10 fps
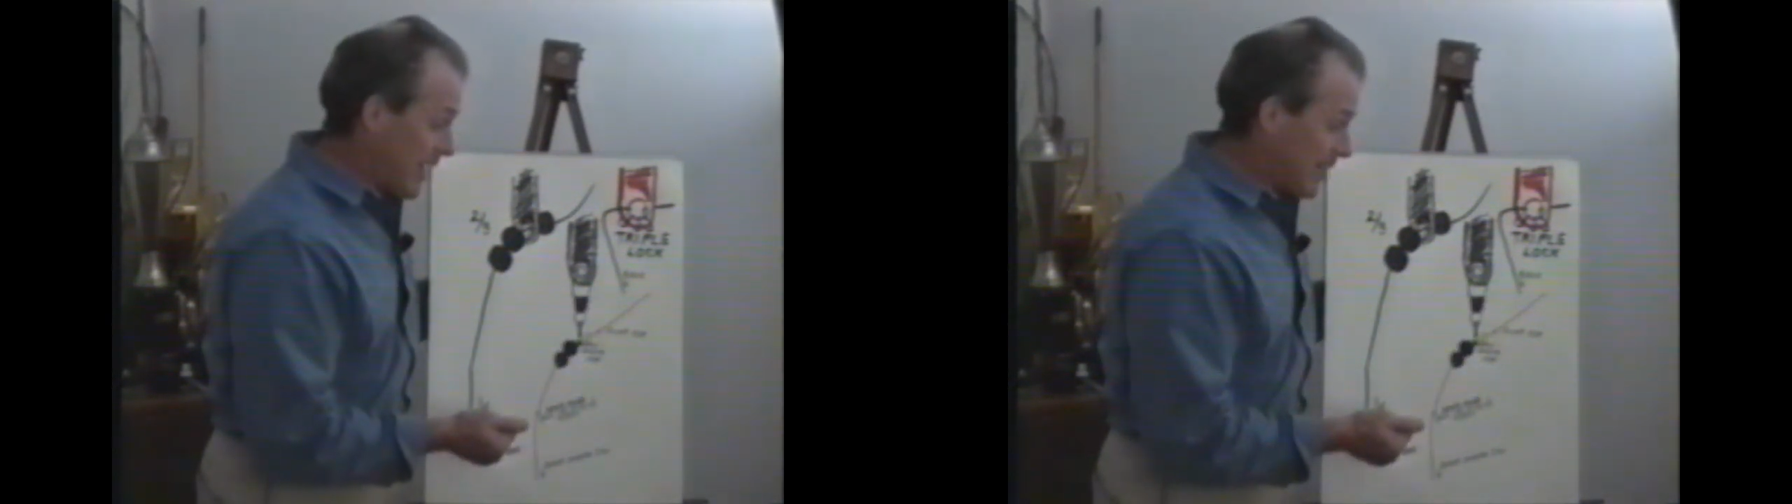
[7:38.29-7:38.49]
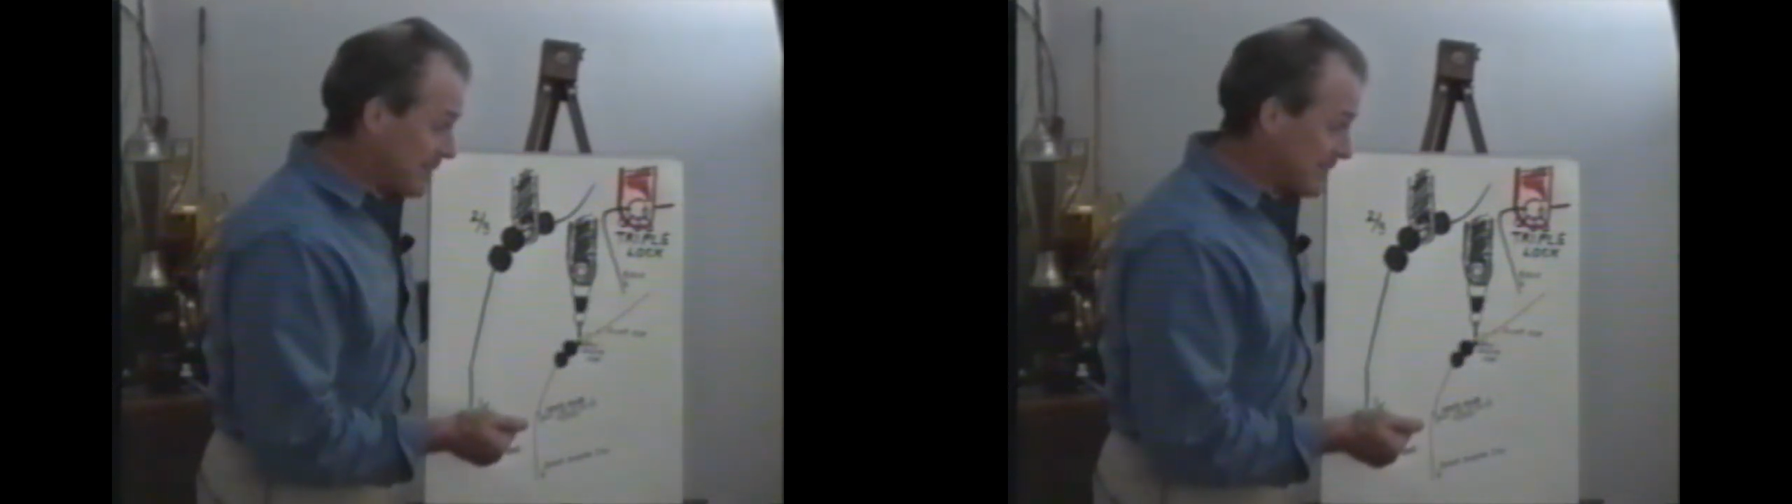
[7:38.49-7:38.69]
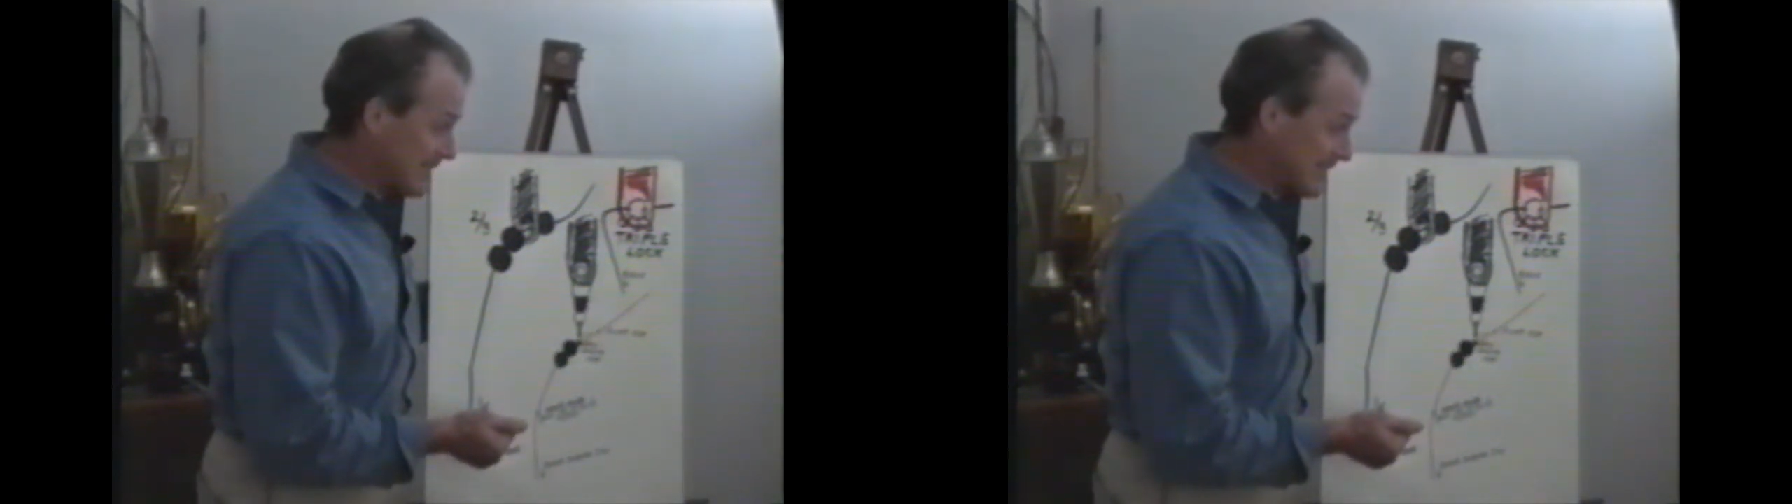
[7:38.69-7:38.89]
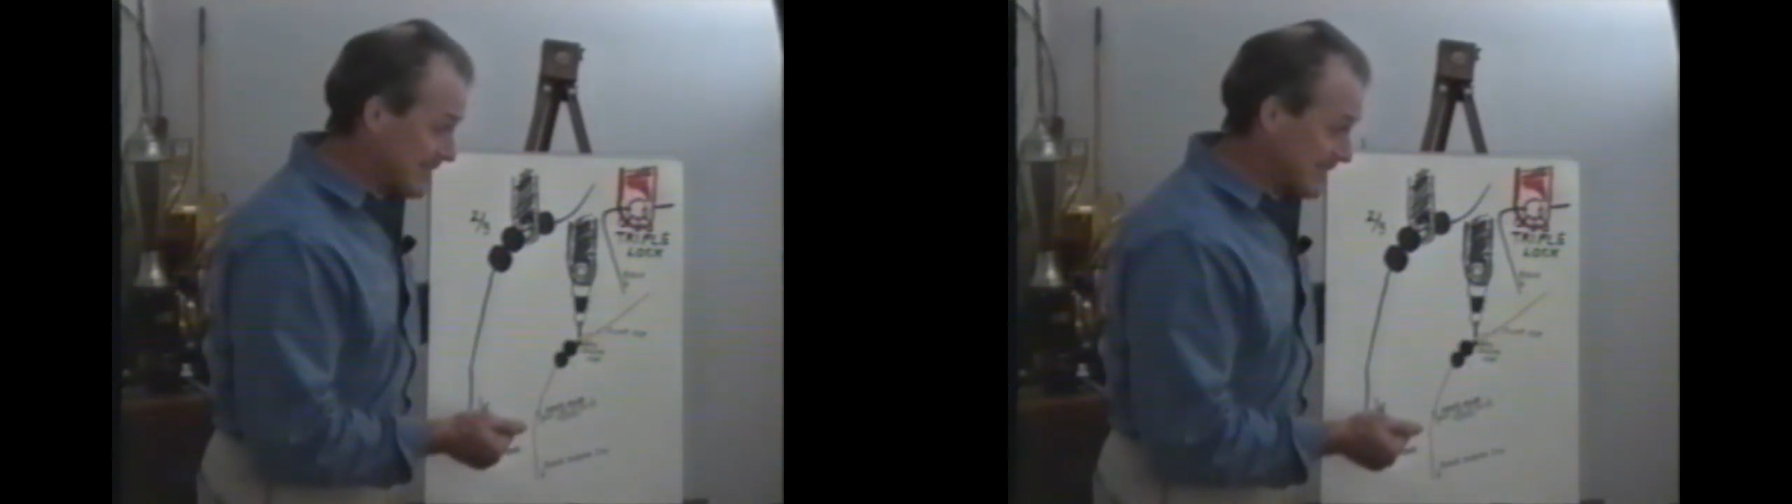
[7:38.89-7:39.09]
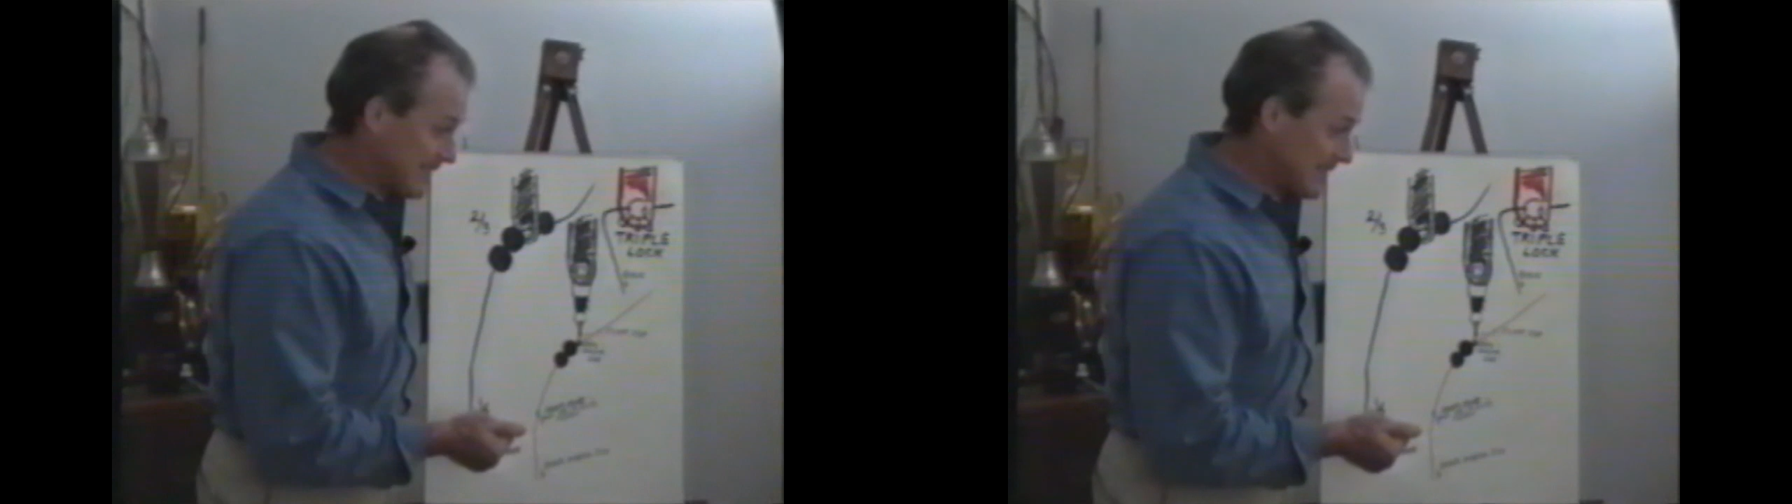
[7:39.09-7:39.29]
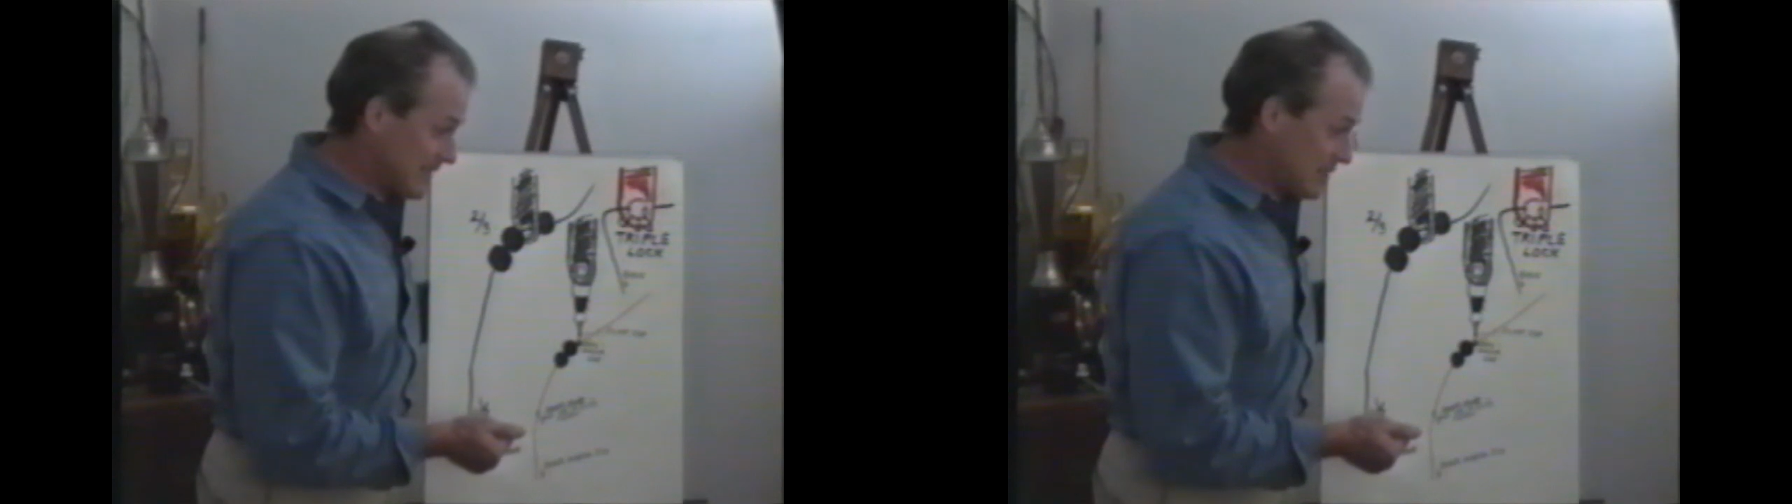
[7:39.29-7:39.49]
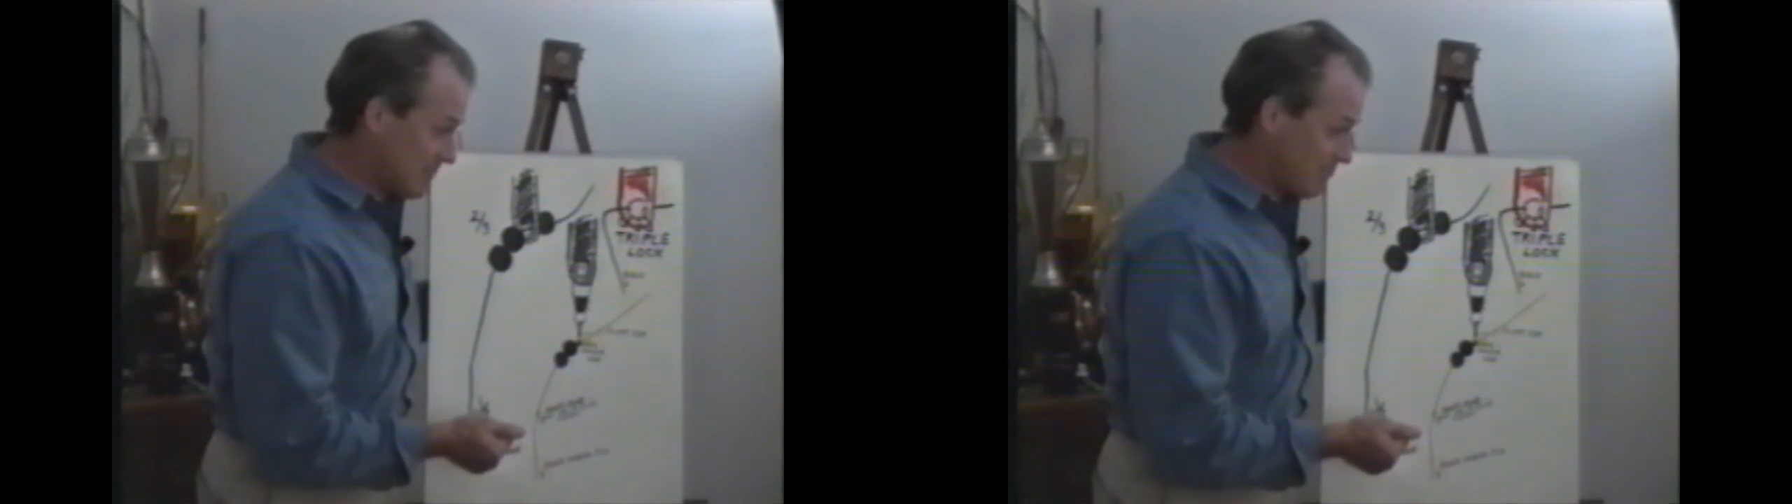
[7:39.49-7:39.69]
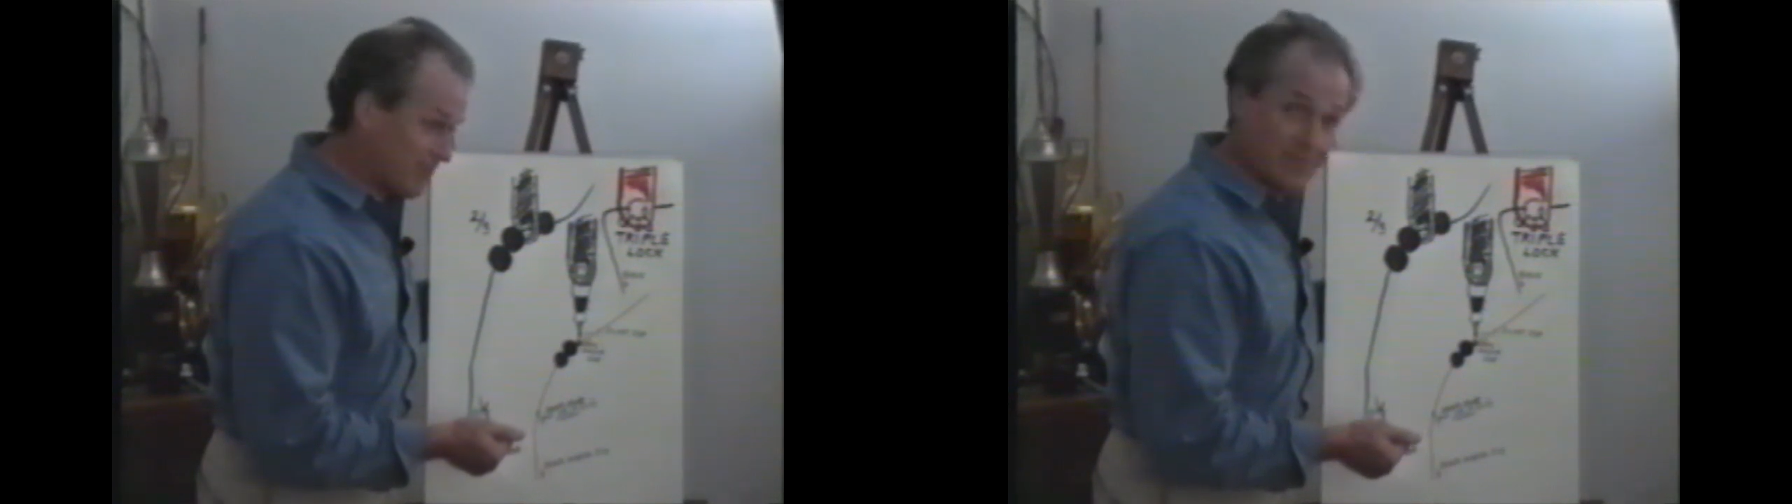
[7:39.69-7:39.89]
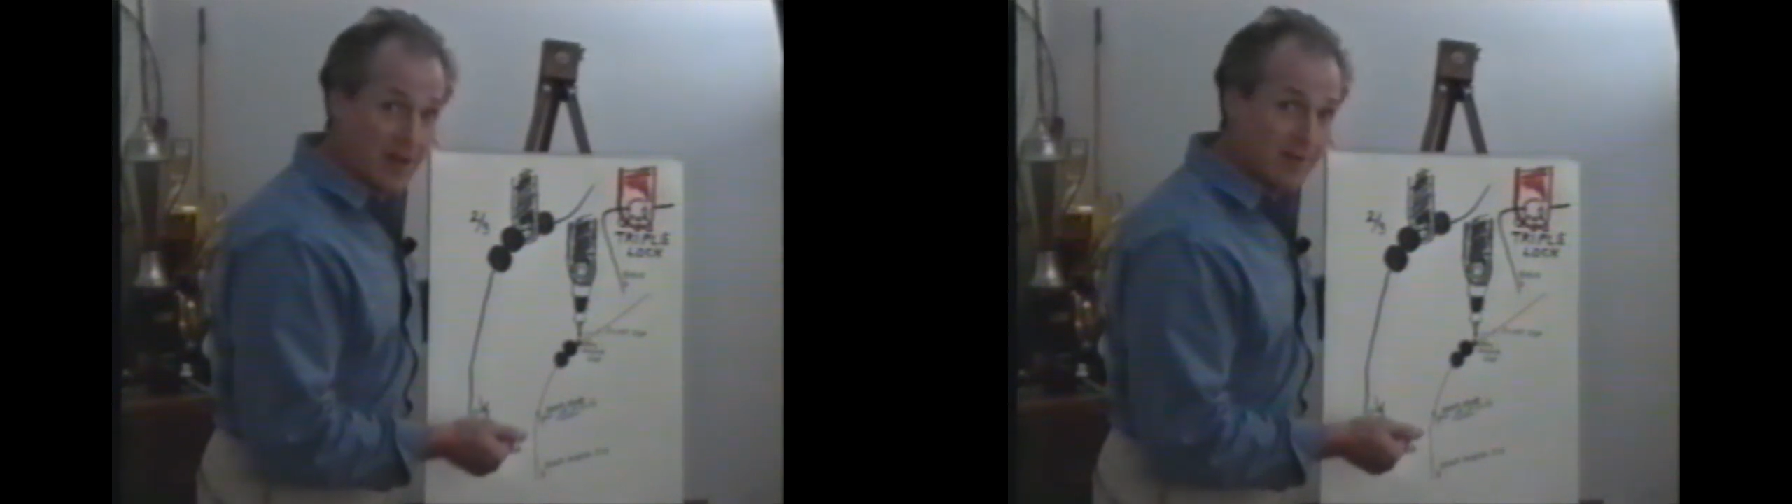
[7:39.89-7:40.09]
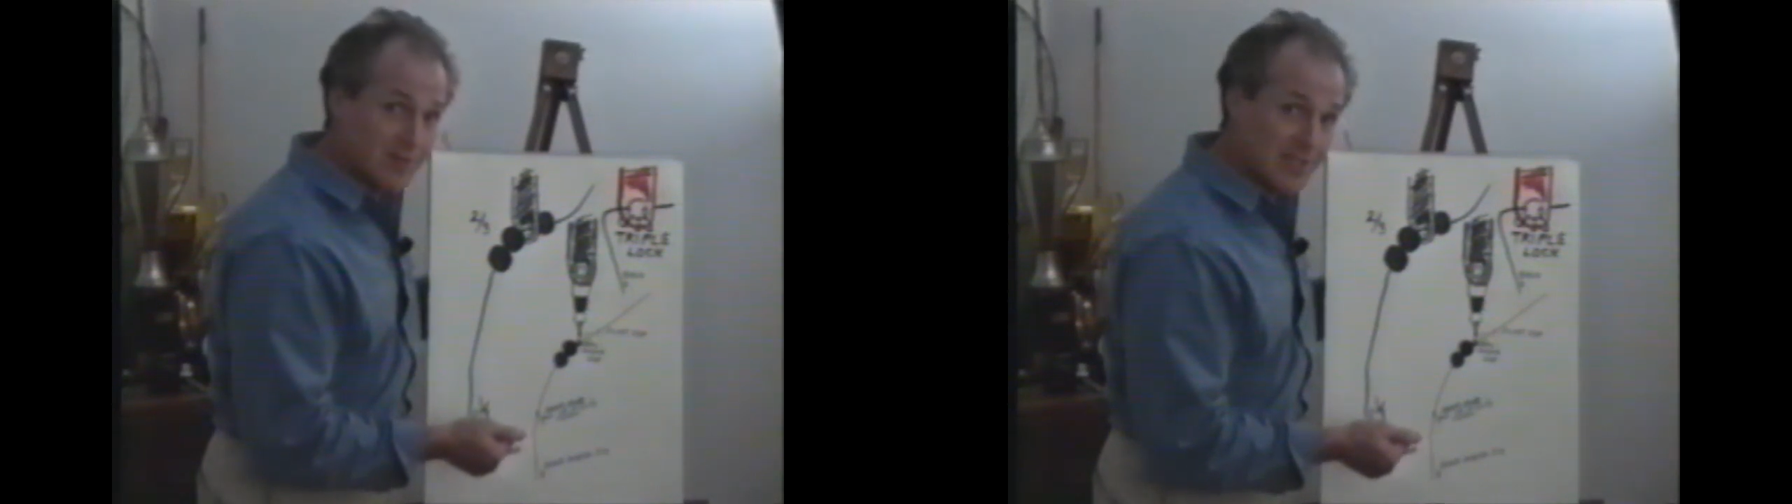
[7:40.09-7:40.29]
had 5